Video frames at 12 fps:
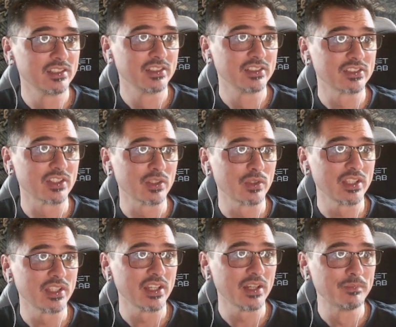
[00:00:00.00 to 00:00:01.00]
So
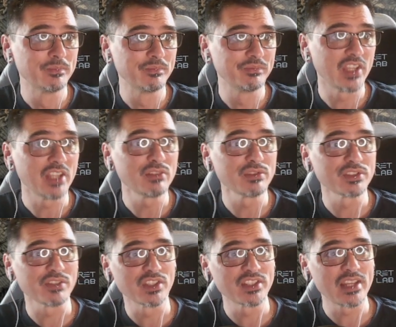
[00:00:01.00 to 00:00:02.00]
the entrance
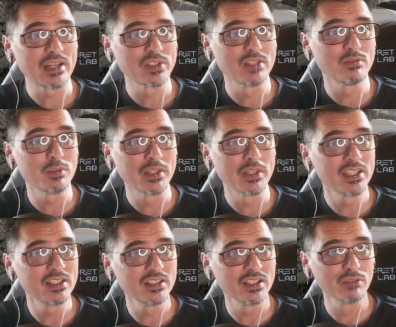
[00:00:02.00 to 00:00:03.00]
of this tower seems to be
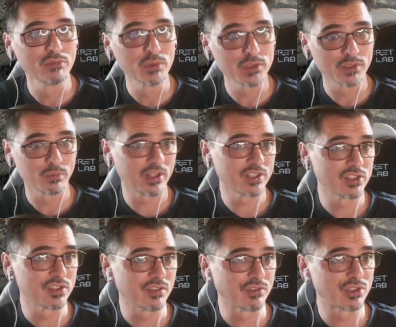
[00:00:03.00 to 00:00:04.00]
hidden in the roots and
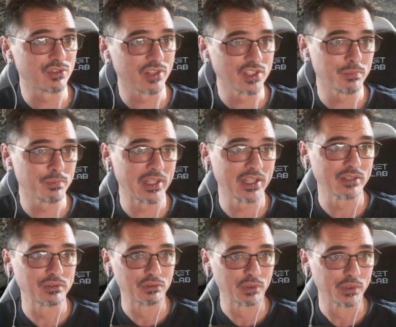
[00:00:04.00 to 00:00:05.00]
branches of a strange
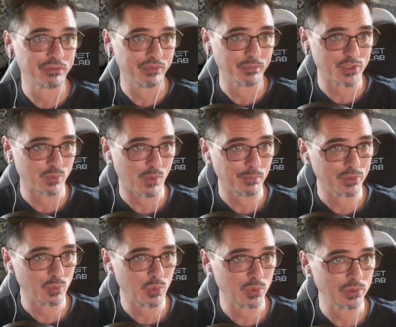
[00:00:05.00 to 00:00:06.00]
plant growing from the swamp on
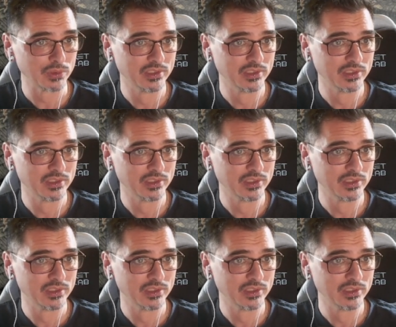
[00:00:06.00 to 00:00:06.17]
the wall.